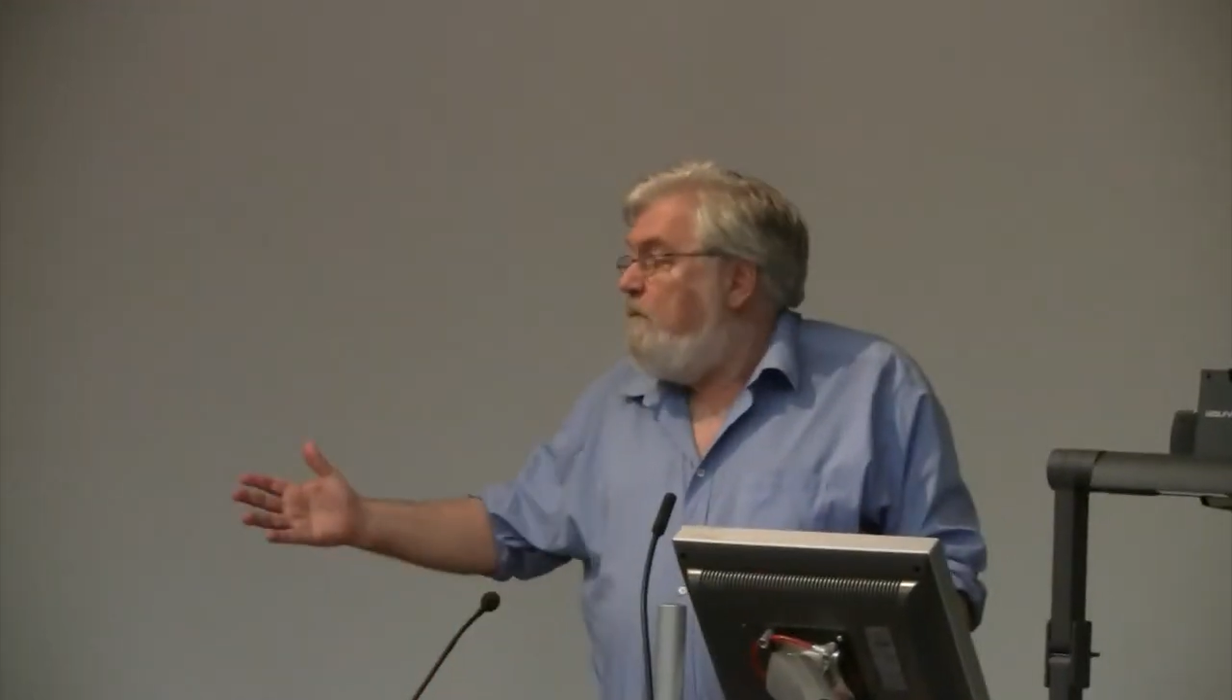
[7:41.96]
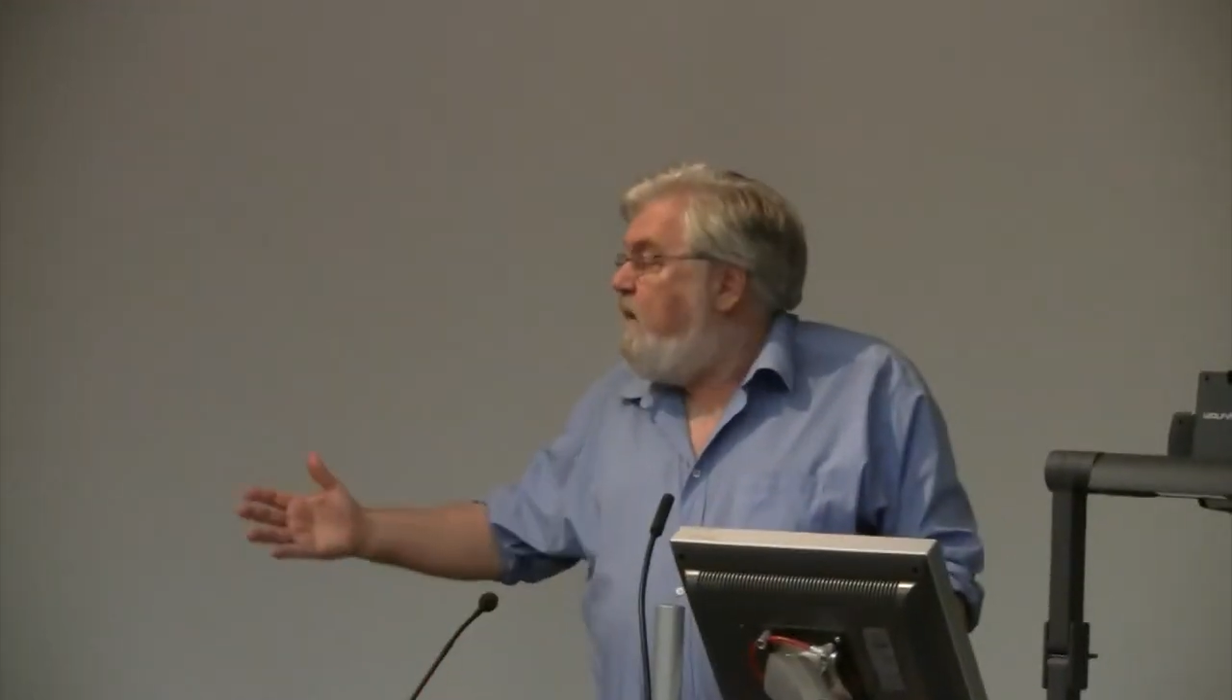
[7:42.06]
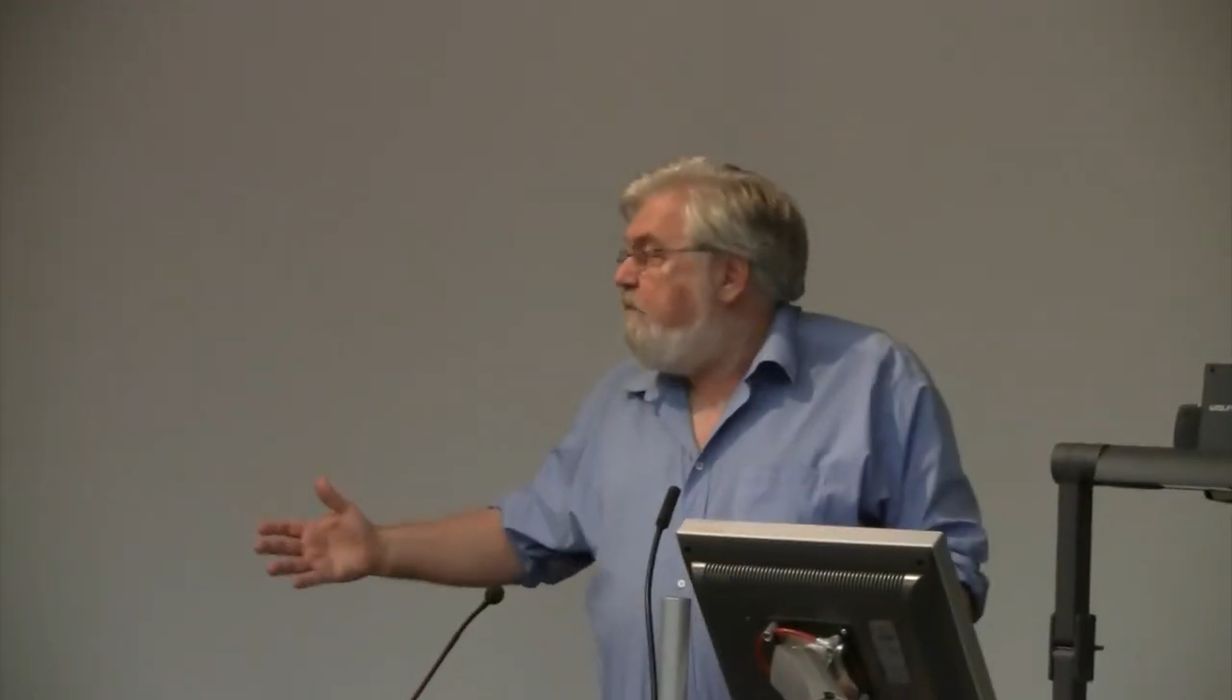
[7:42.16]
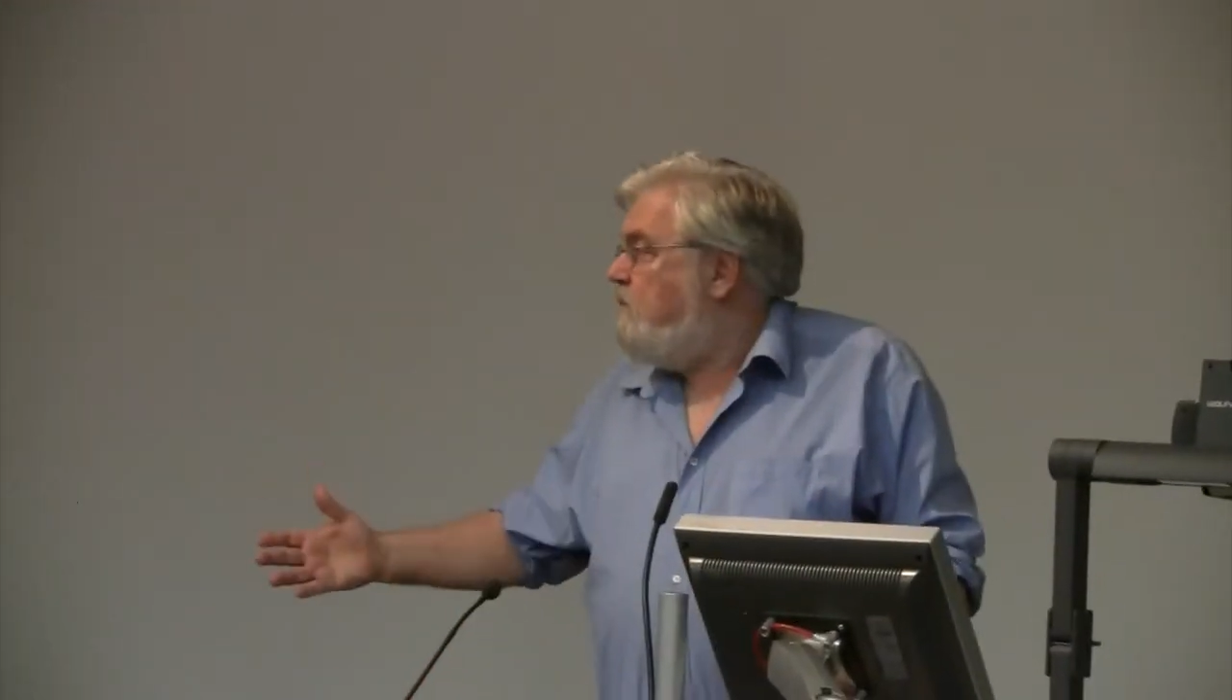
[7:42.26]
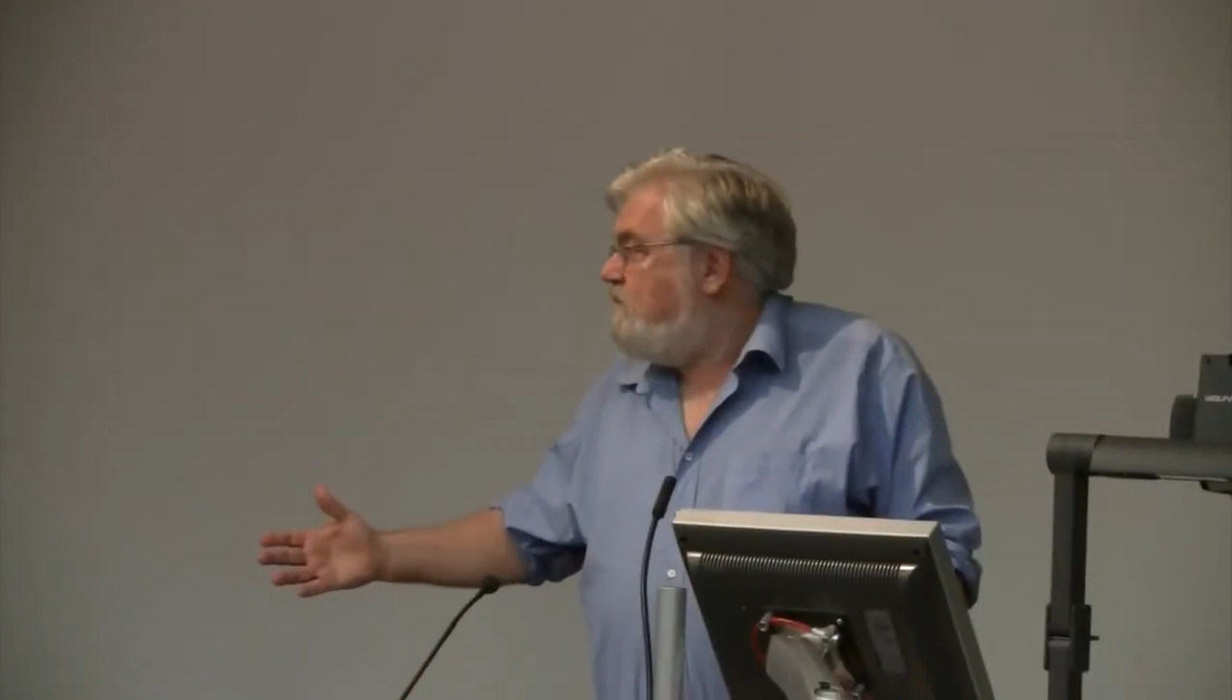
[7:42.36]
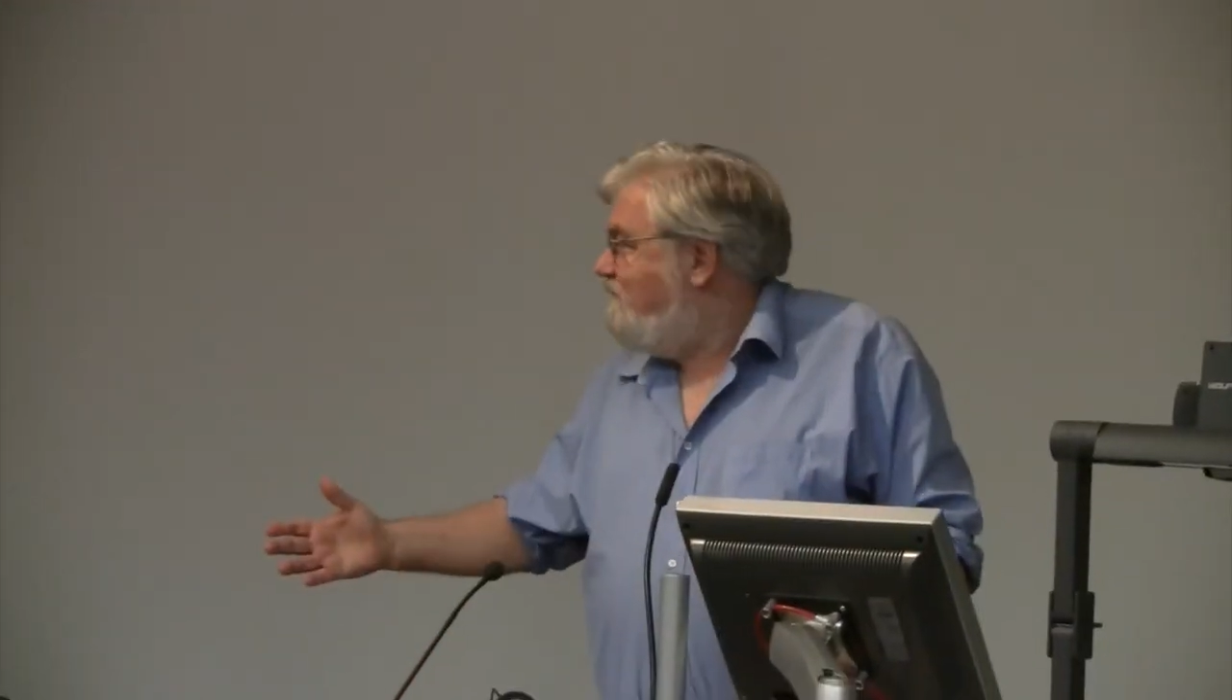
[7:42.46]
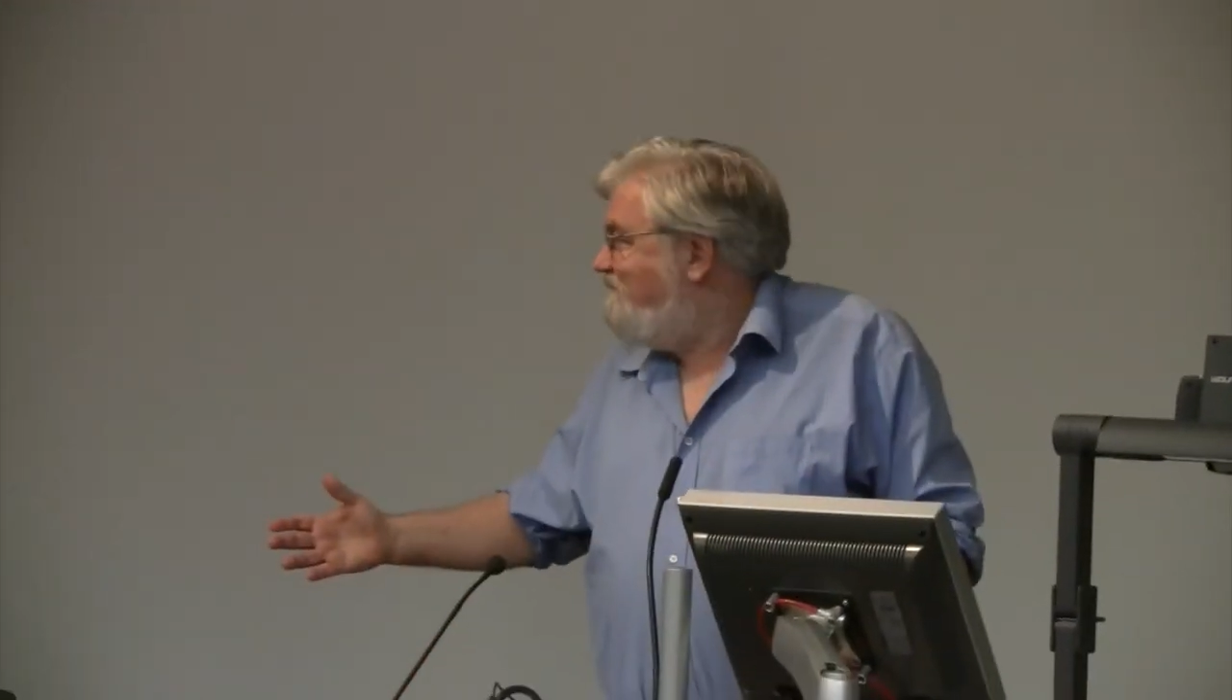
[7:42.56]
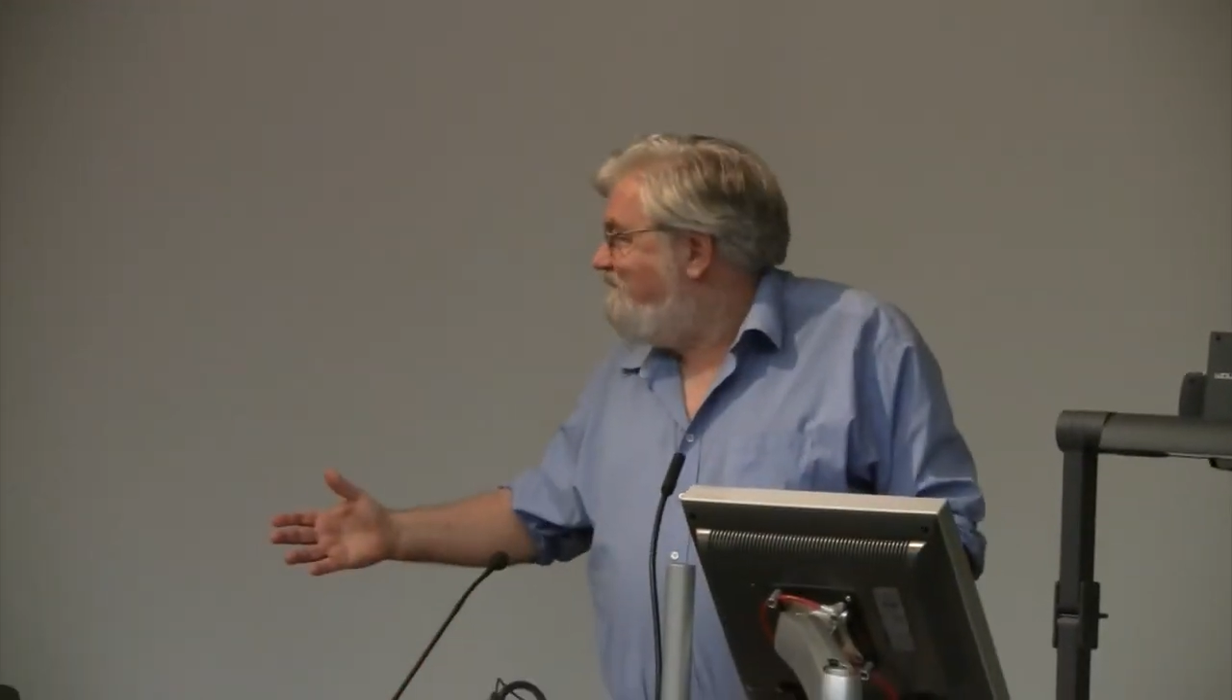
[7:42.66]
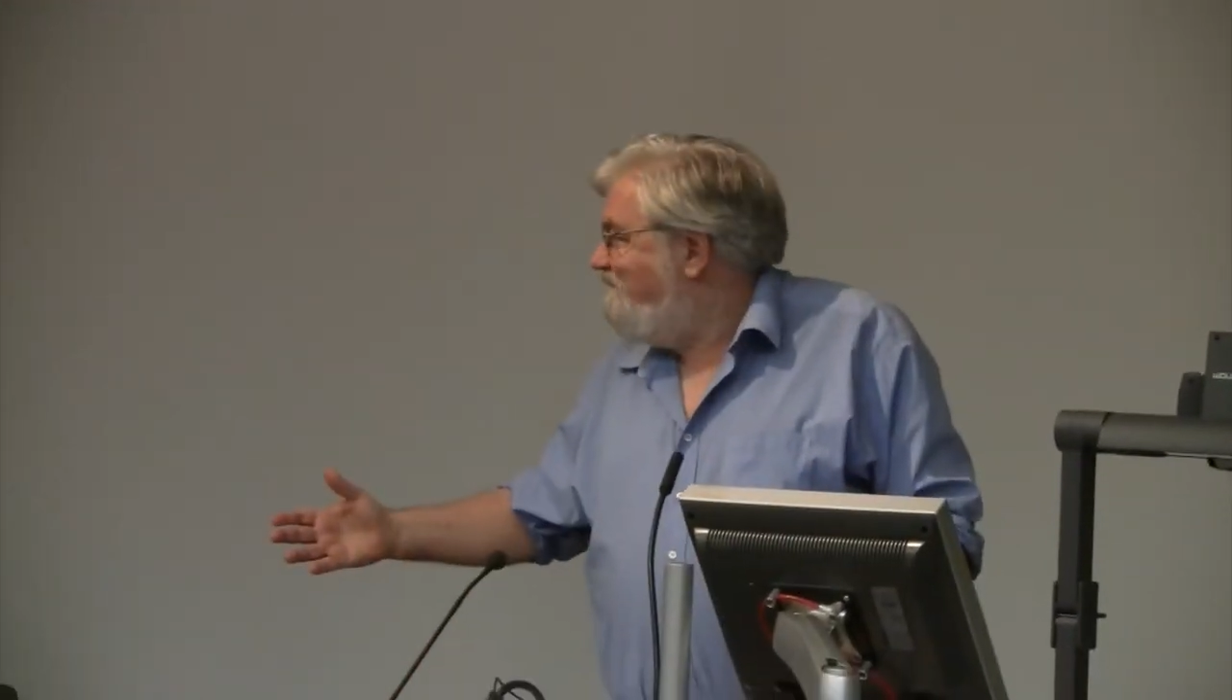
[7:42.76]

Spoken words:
of a bubble